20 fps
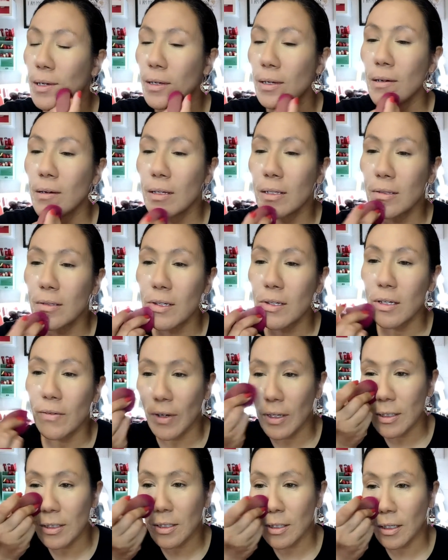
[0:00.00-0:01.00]
and see if I
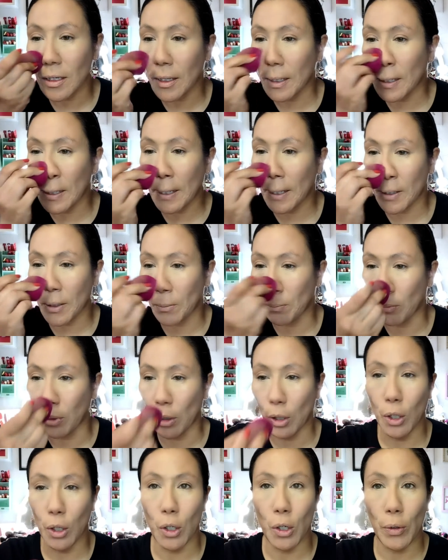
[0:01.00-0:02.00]
see any kind of
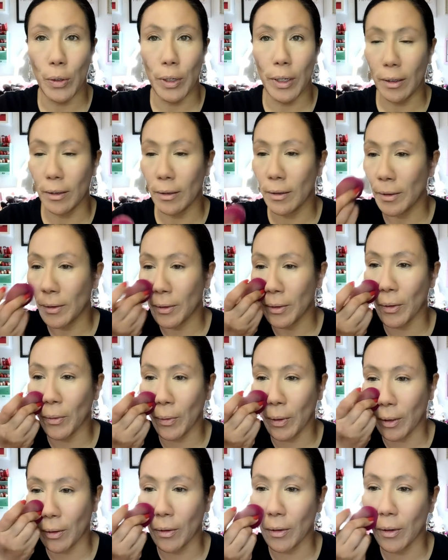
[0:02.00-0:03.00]
blurring going
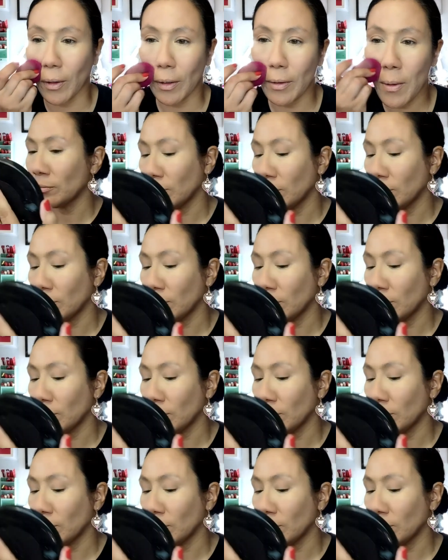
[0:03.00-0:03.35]
on.